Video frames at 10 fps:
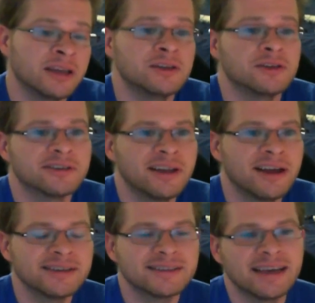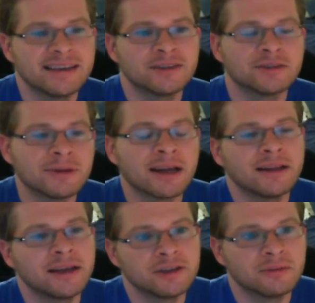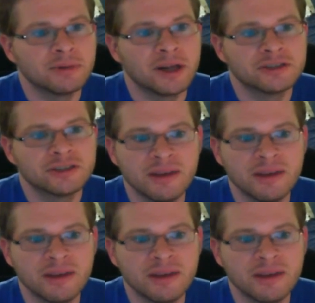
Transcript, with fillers: into your lungs takes it directly into your bloodstream